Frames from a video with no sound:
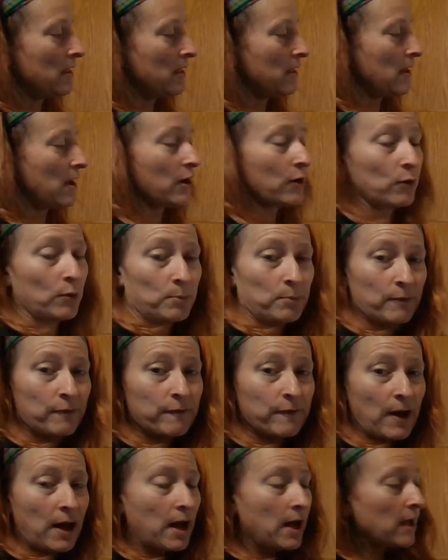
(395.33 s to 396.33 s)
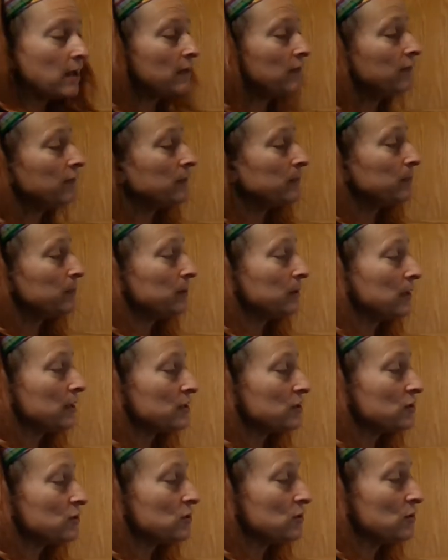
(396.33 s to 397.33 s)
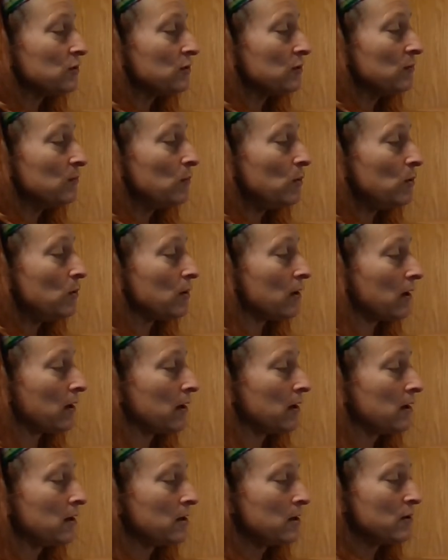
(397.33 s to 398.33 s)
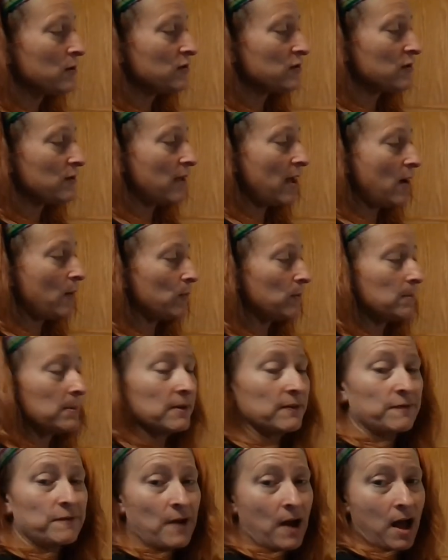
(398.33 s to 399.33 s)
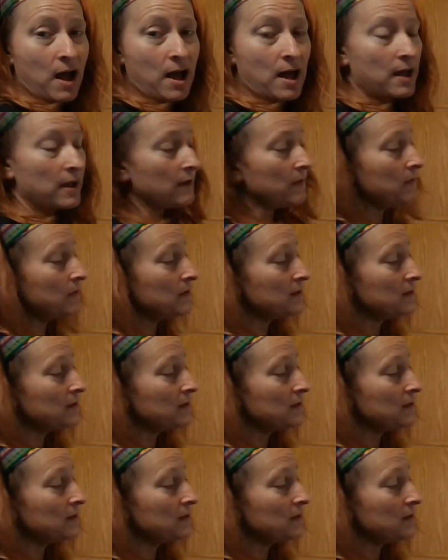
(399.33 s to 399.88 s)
a group of 5 plus 2 more. So that would be 5,